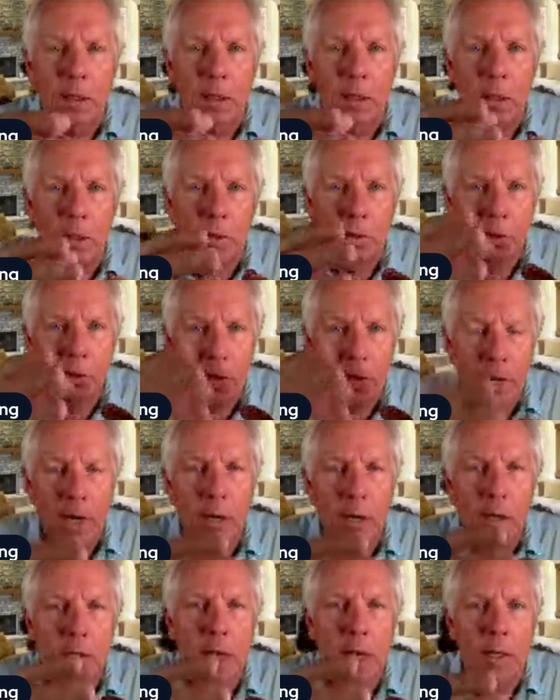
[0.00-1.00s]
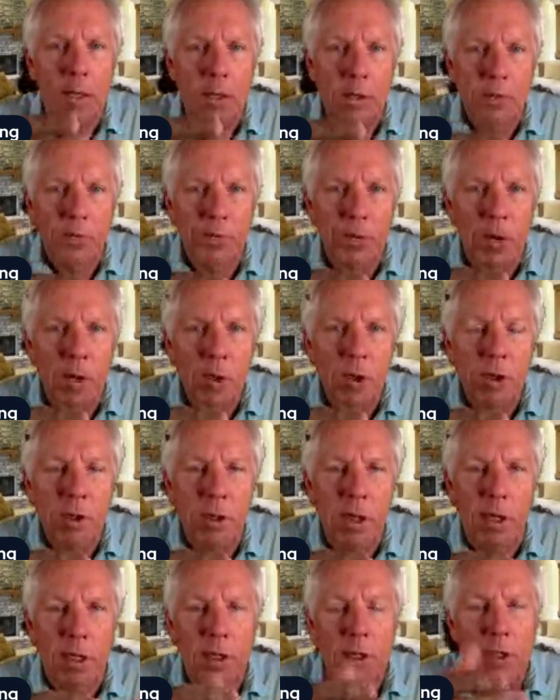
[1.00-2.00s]
is there, that is
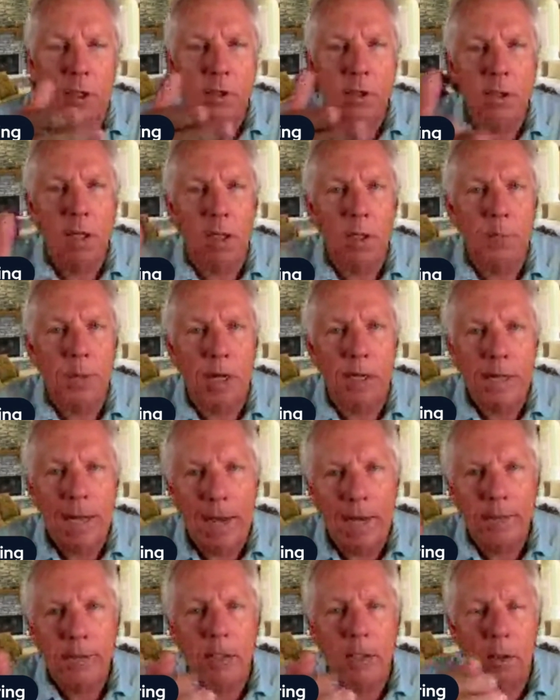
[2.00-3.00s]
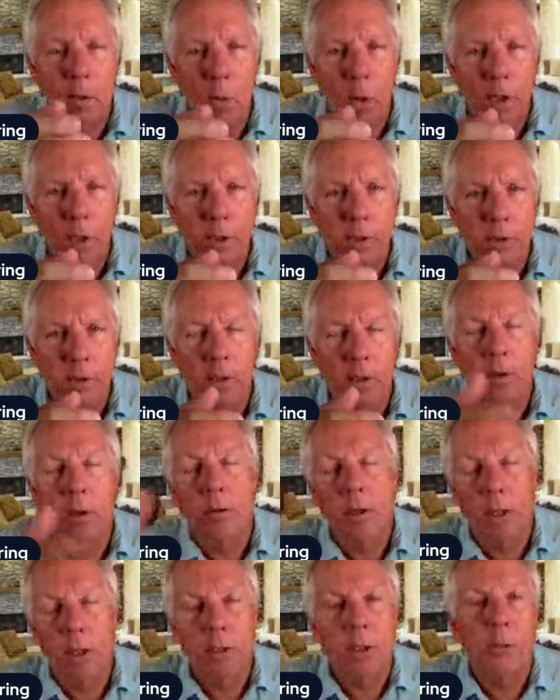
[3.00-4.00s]
functioning. And it's not about asking questions of,
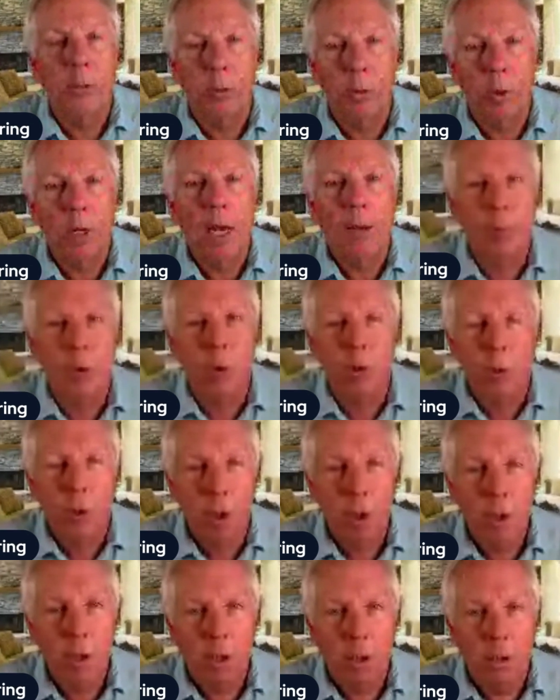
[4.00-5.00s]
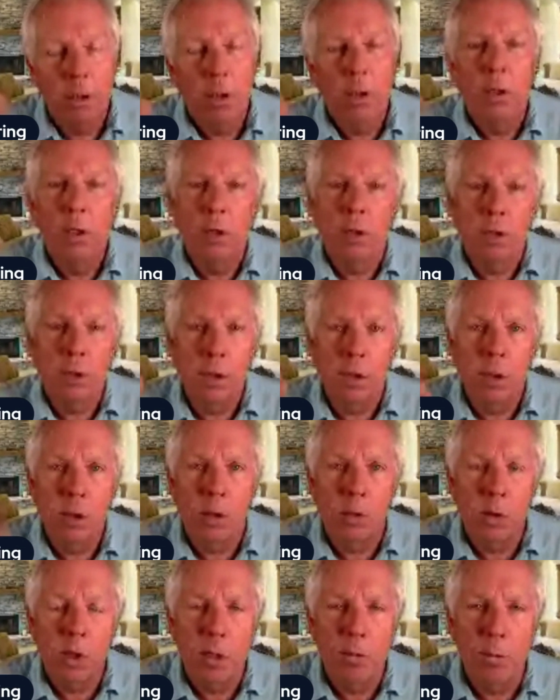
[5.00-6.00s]
okay, tell me what happened when you were a kid. This is
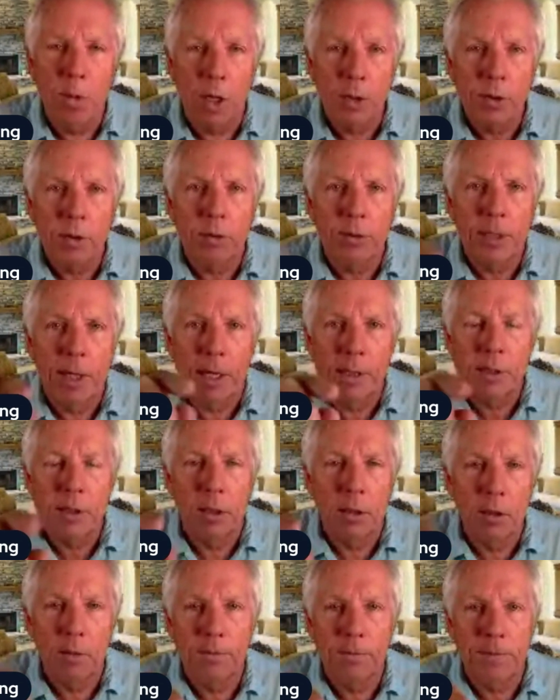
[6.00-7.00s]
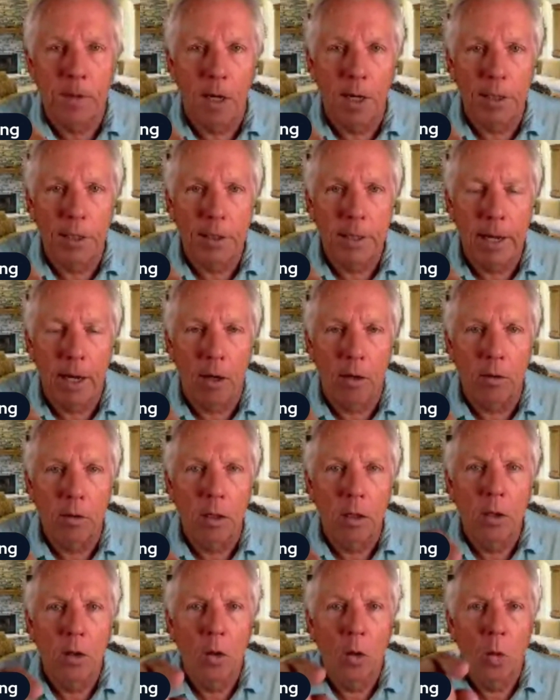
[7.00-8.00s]
using muscle testing to find out
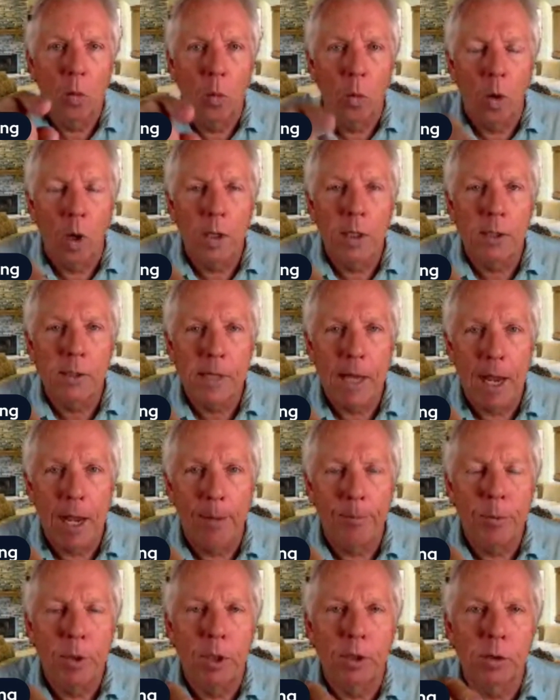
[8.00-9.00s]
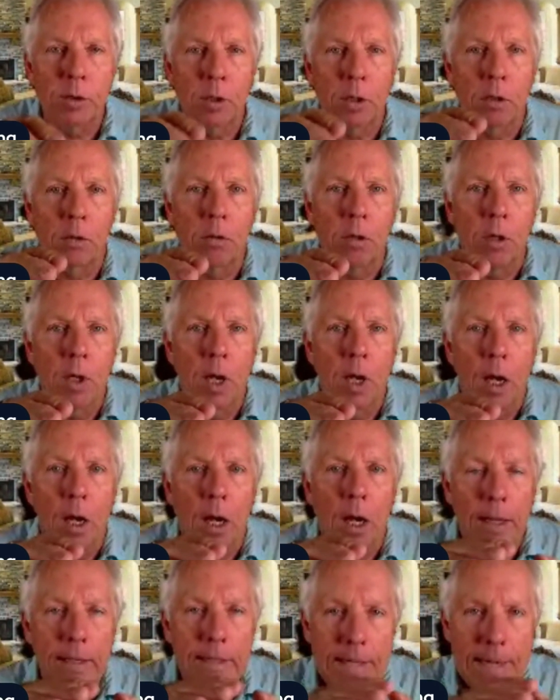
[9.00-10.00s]
what is happening. So
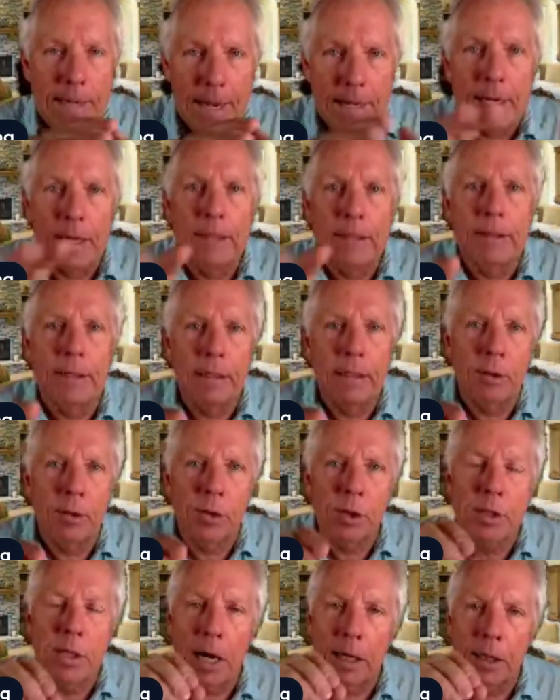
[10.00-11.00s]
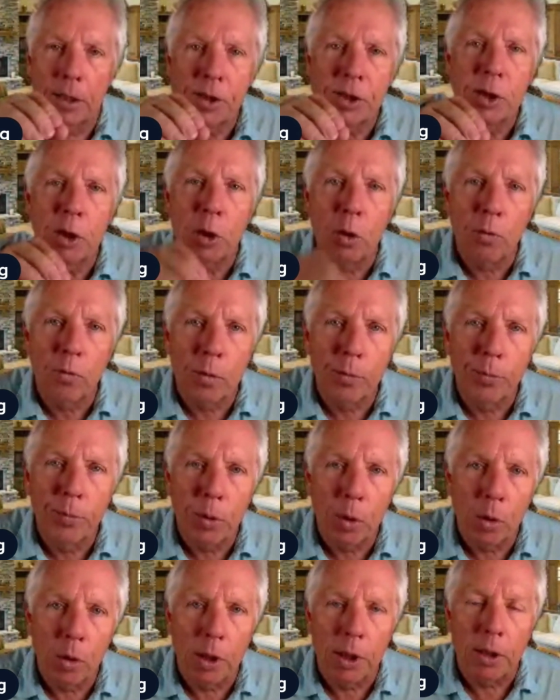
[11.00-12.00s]
again, I think there's not a silver
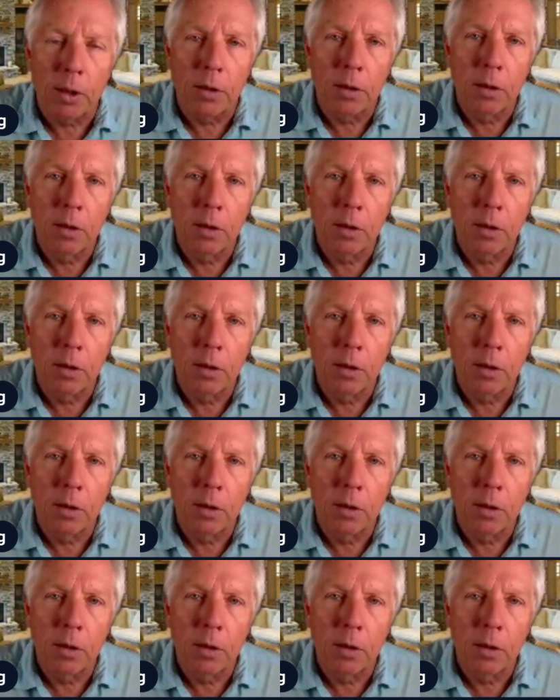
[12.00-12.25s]
bullet,